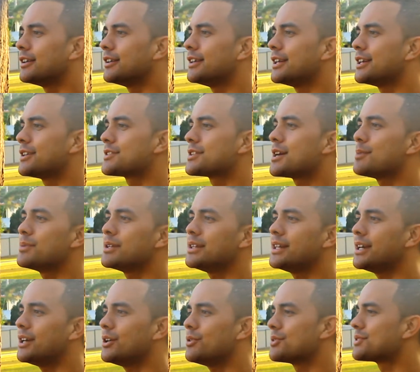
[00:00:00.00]
there's someone
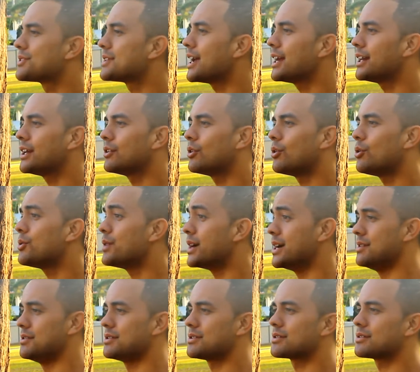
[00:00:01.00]
there who is standing
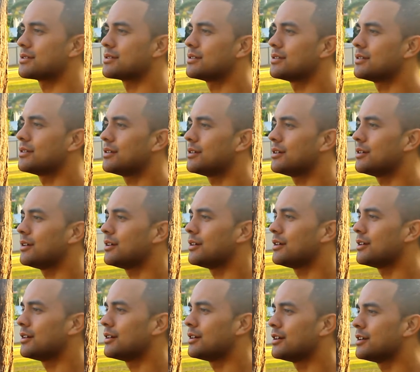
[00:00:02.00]
always,
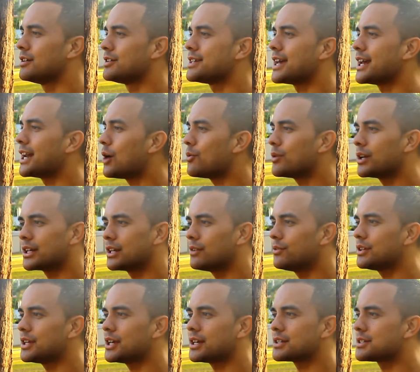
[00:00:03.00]
saying, I want to give
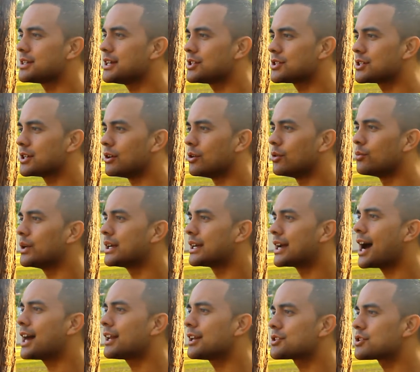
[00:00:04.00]
you that attention,
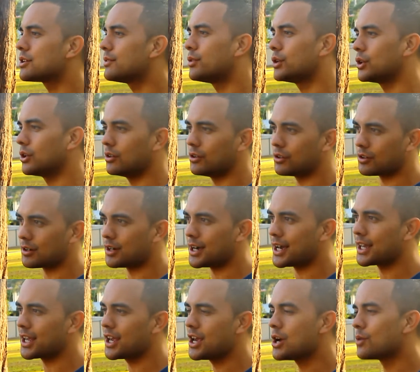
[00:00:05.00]
regardless of what you look
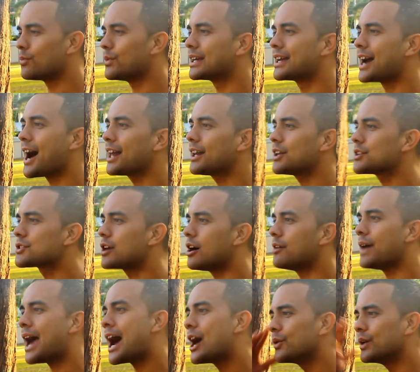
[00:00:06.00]
like, regardless
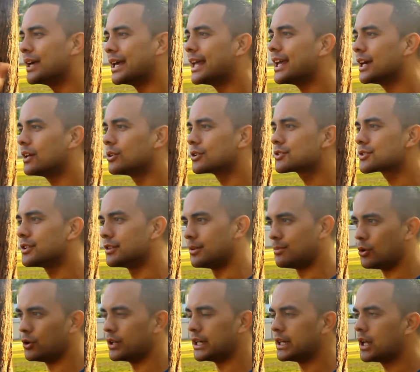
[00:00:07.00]
of how your hair looks in the
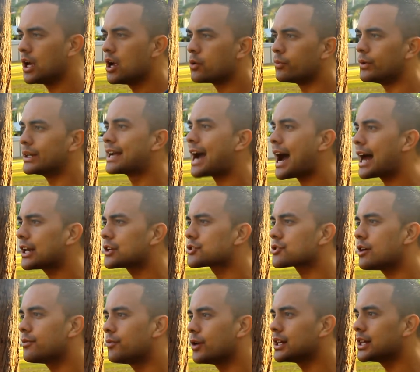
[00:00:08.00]
morning, regardless
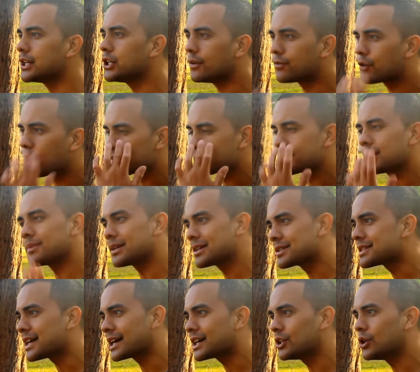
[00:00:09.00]
of whether you've got something
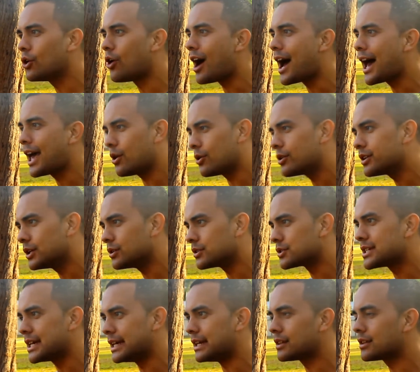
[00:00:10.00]
stuck in your eye or in your
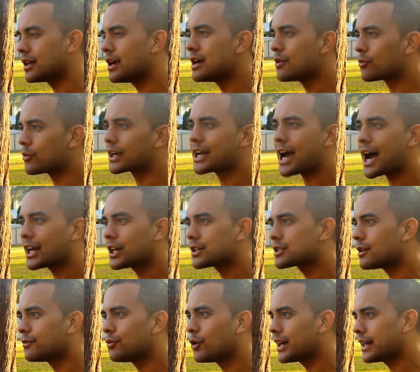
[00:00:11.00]
teeth, regardless
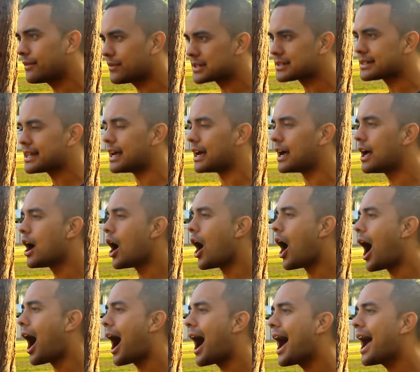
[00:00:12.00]
of whatever's here.
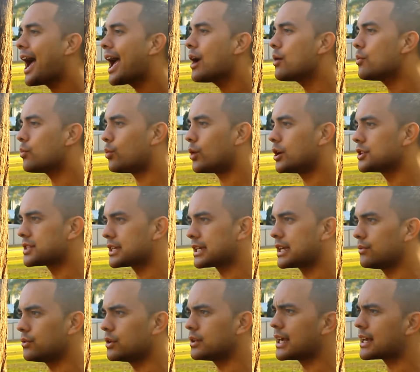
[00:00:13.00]
I want to
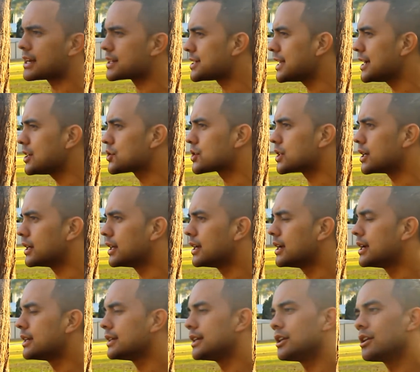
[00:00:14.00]
give you that attention
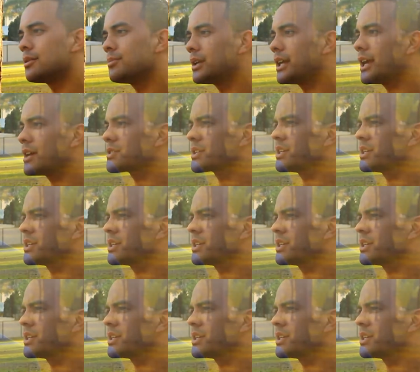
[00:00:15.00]
that nobody else